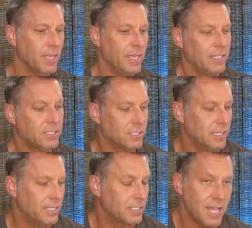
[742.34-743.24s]
It's
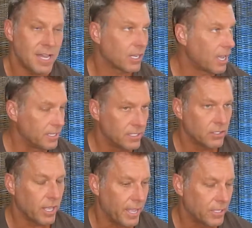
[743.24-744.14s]
it's not an
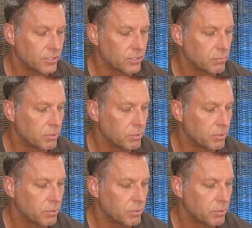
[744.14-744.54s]
ideal answer,